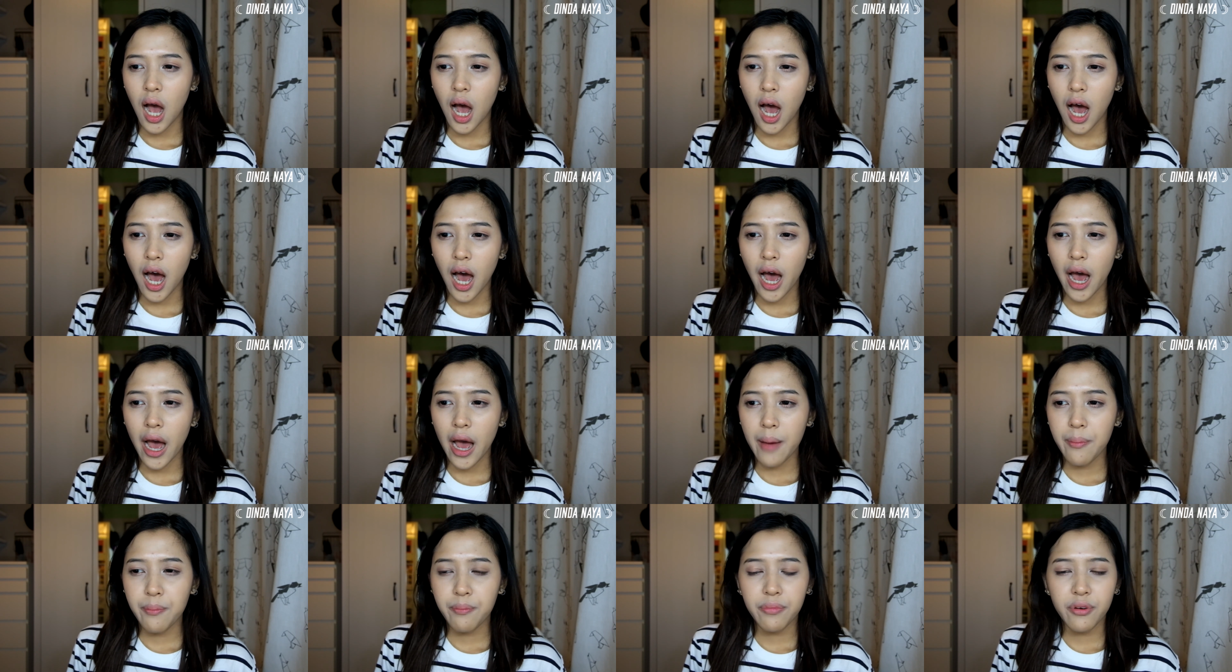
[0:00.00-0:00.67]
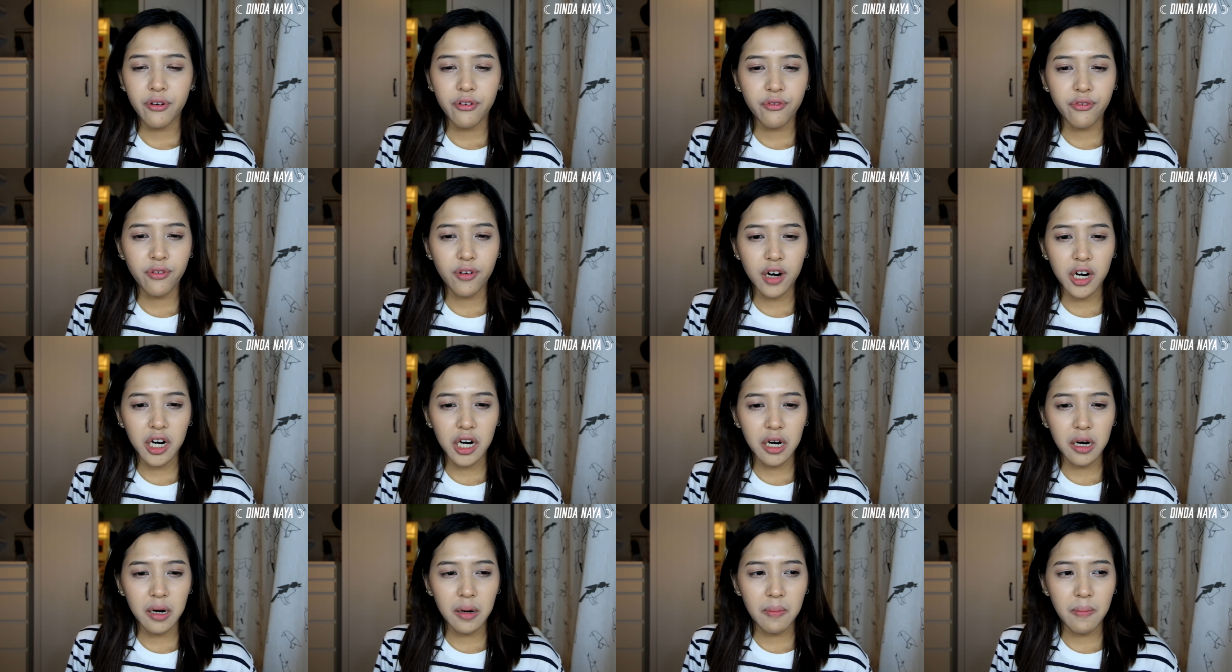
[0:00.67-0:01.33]
I
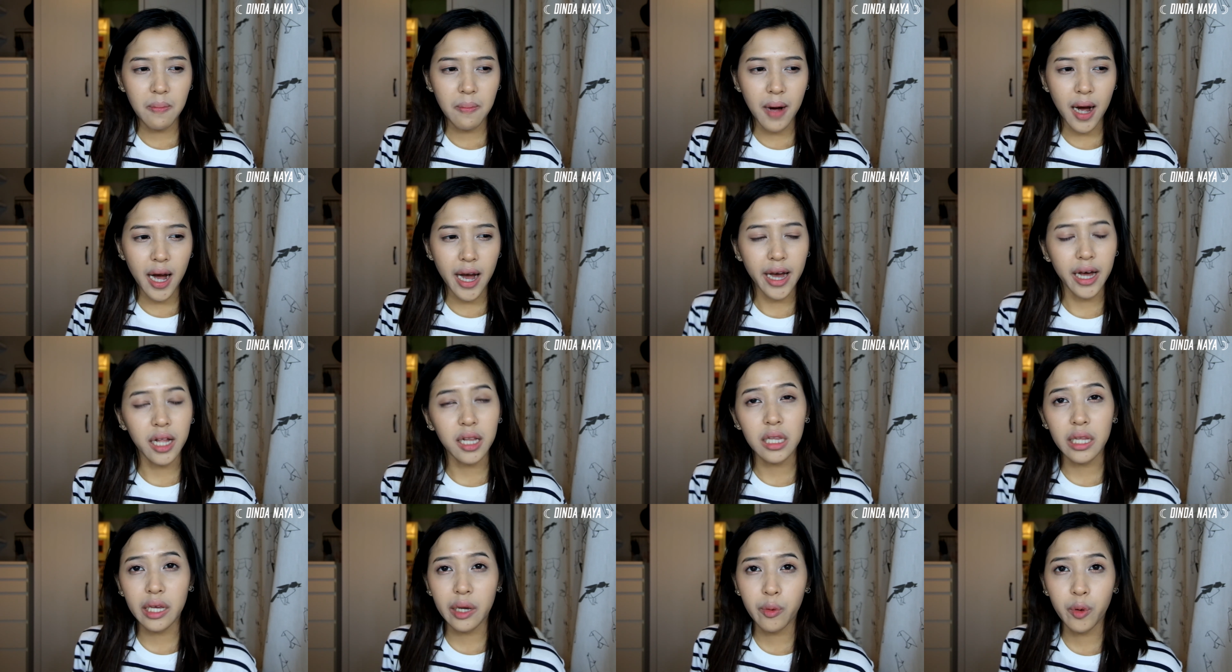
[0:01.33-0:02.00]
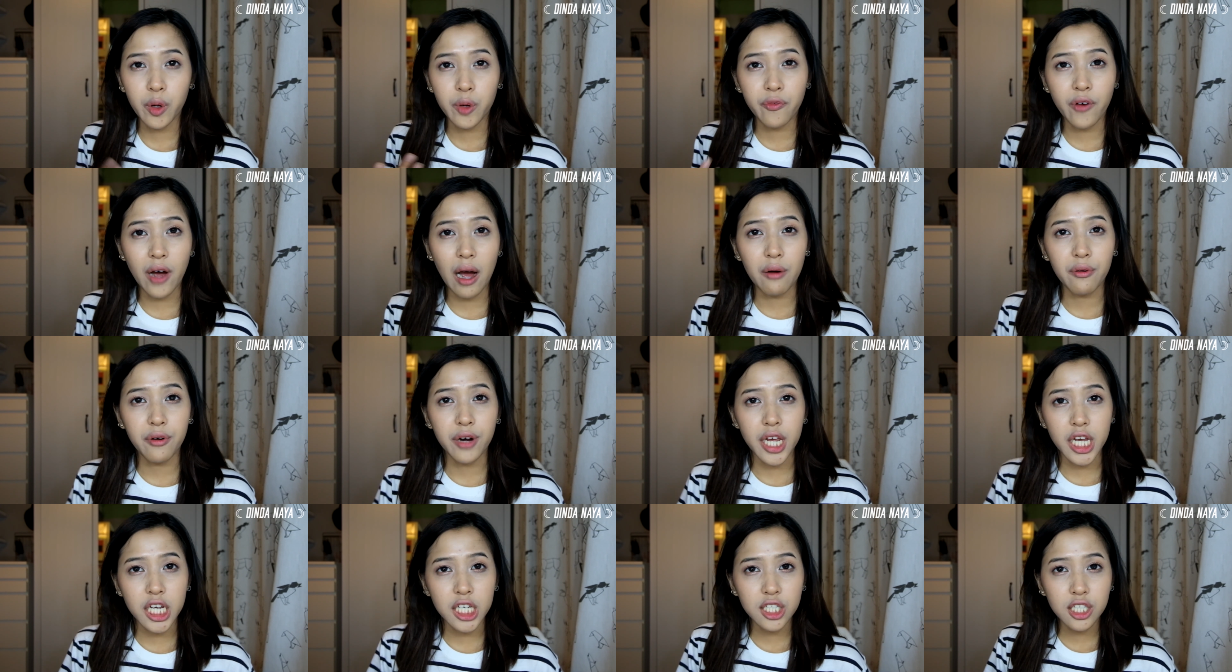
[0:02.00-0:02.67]
prefer my liquid
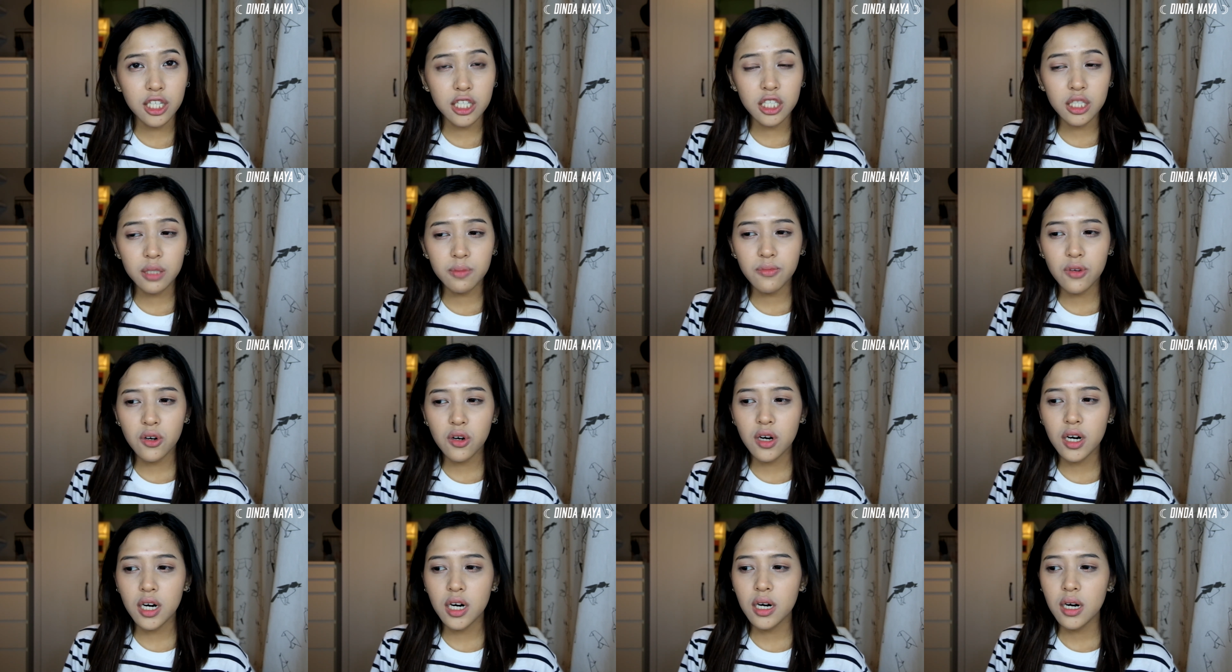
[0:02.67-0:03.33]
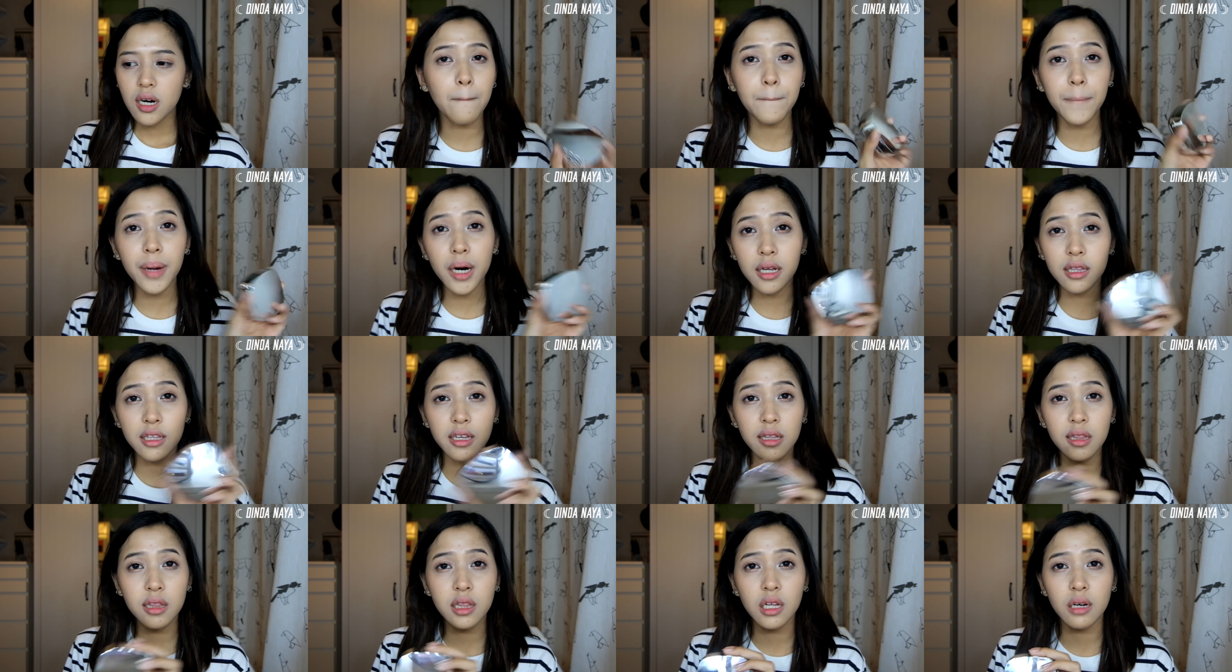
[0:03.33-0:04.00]
foundations more,
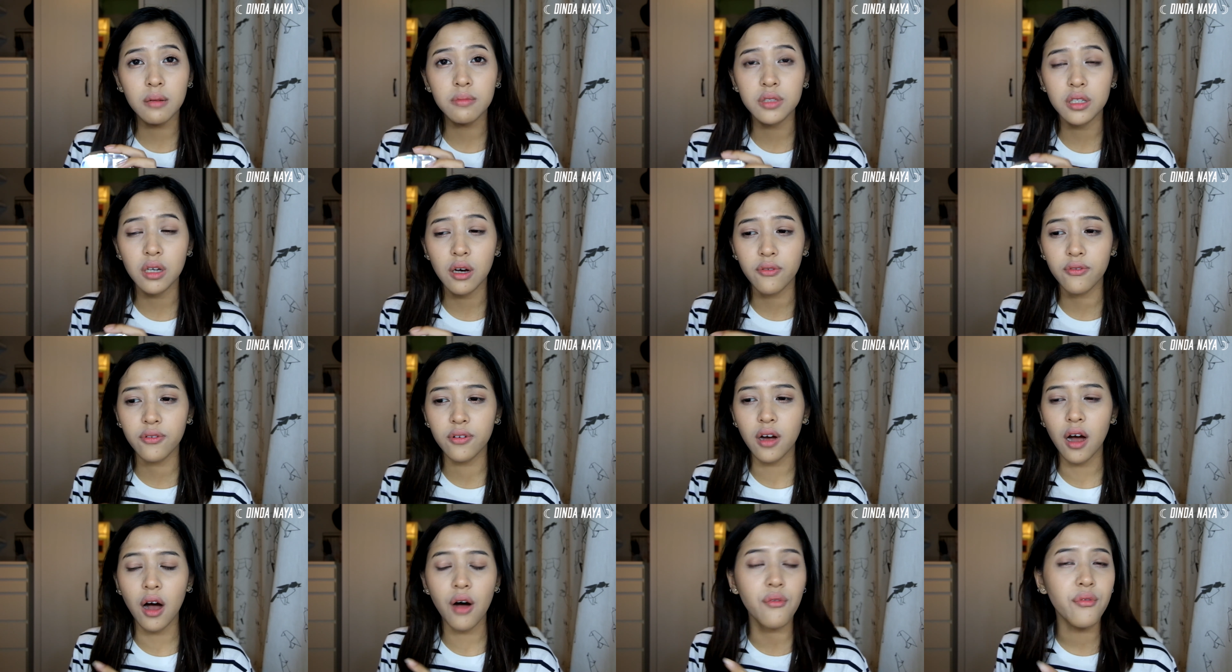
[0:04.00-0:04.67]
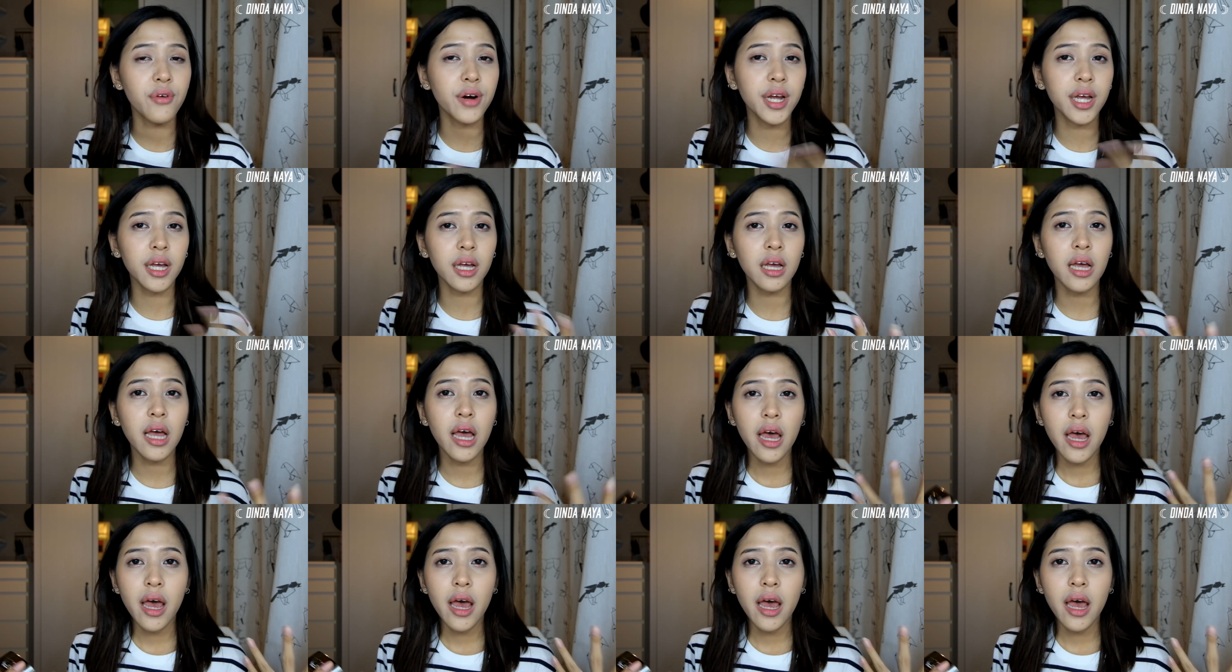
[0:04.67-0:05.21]
but in terms of covering